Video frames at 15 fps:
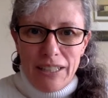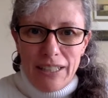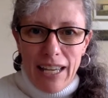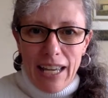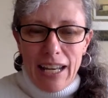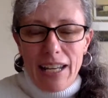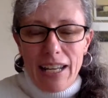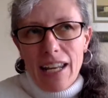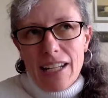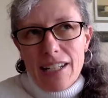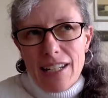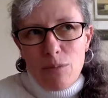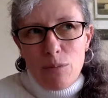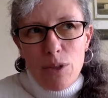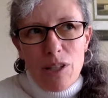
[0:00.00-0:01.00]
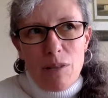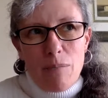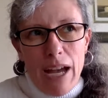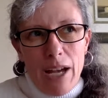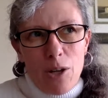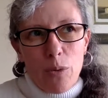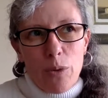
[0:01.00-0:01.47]
And it didn't really
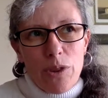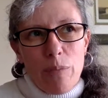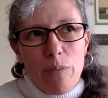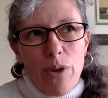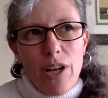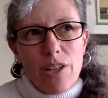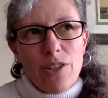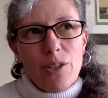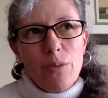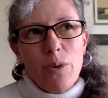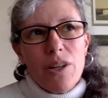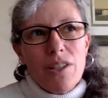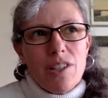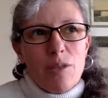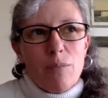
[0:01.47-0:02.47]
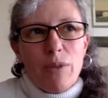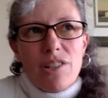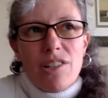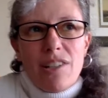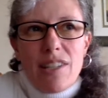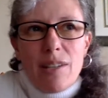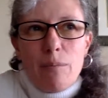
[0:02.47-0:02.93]
matter what the project was, as
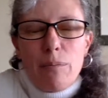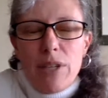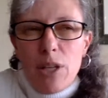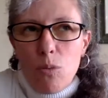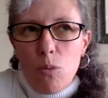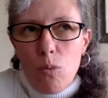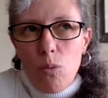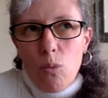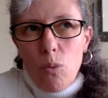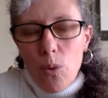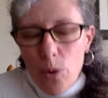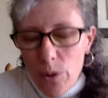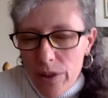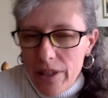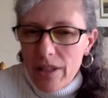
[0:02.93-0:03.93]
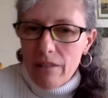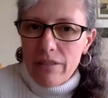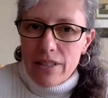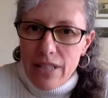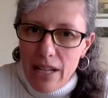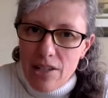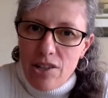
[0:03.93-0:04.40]
much as it being worthy of
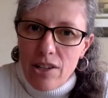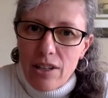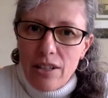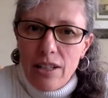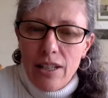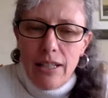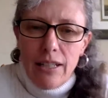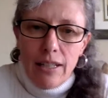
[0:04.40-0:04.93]
attention.